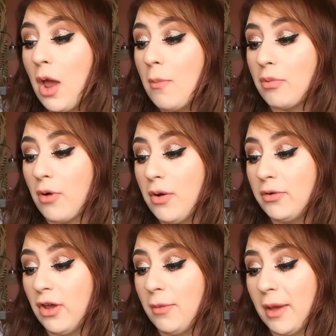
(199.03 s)
Pro
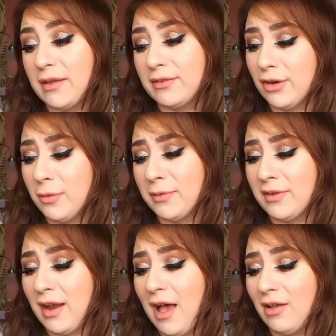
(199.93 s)
Derma
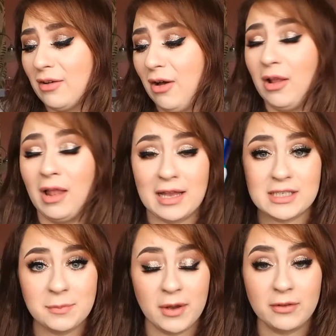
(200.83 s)
0% alcohol
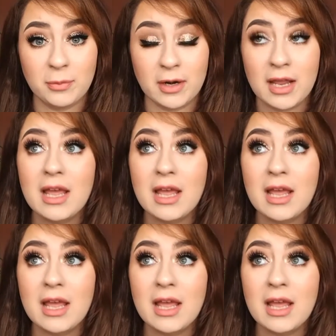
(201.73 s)
antiperspirant.